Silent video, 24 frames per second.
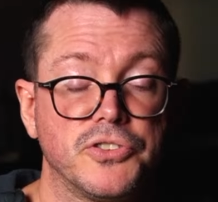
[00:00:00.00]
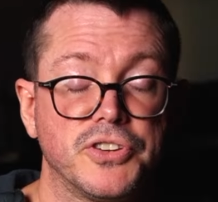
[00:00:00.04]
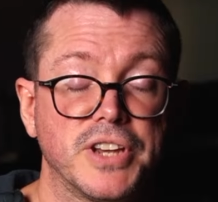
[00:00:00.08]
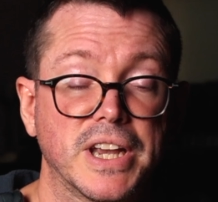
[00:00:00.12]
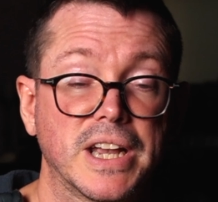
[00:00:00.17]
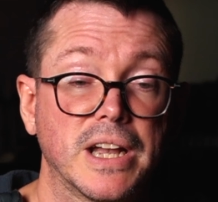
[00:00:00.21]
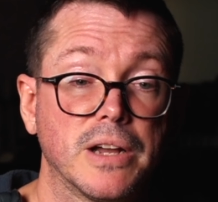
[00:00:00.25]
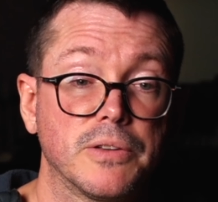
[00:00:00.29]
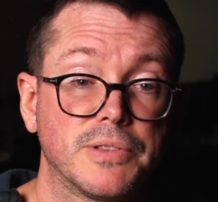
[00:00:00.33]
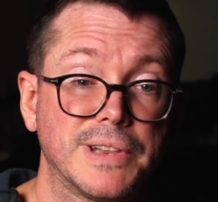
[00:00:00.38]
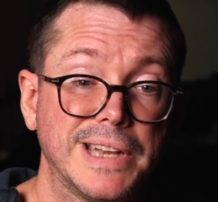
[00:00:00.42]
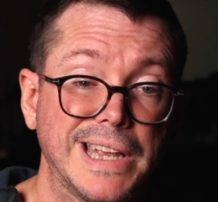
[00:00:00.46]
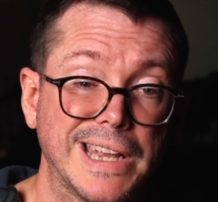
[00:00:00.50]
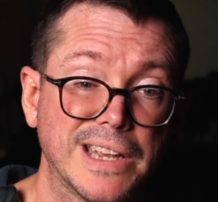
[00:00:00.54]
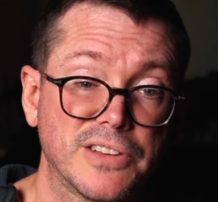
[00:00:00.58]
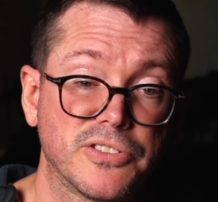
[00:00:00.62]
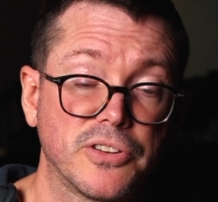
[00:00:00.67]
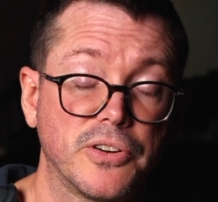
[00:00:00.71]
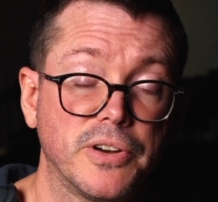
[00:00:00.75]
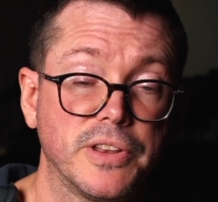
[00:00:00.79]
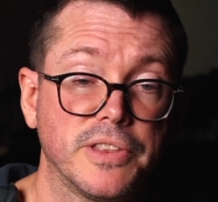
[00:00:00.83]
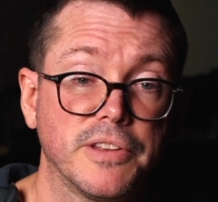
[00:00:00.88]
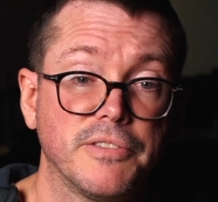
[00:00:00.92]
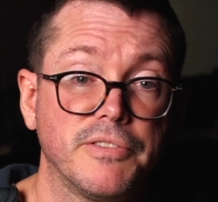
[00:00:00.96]
check out. Links
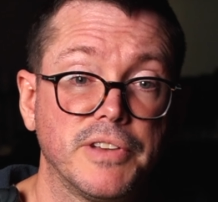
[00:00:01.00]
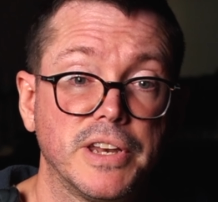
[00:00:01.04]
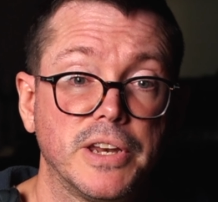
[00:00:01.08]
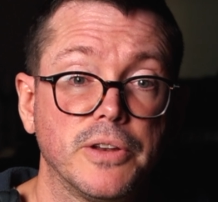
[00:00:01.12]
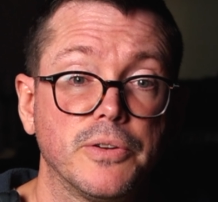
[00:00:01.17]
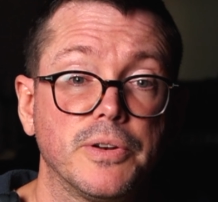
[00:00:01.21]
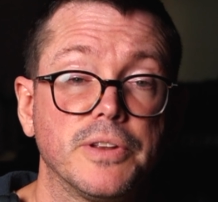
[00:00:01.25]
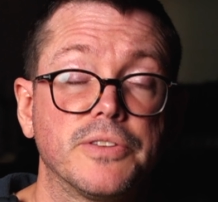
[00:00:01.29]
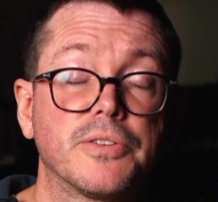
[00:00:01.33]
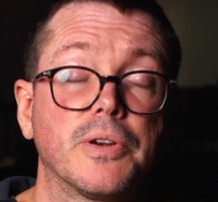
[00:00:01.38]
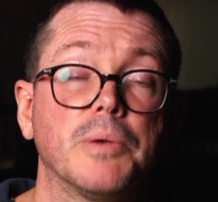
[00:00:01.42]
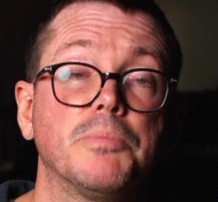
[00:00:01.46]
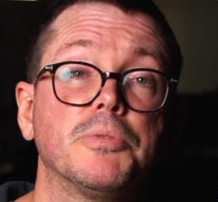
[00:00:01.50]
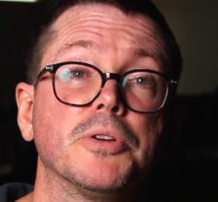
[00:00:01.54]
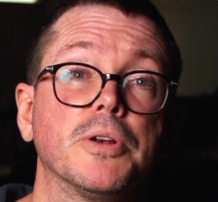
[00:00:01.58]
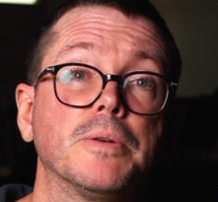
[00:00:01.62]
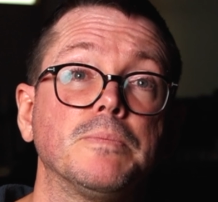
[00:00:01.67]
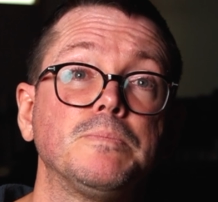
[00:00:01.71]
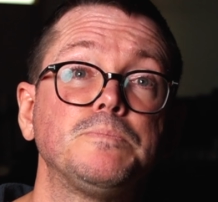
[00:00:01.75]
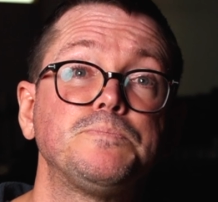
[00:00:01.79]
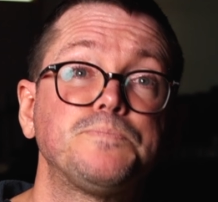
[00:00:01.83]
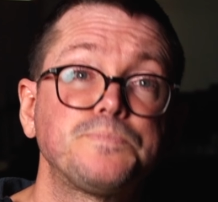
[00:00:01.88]
are in the video description.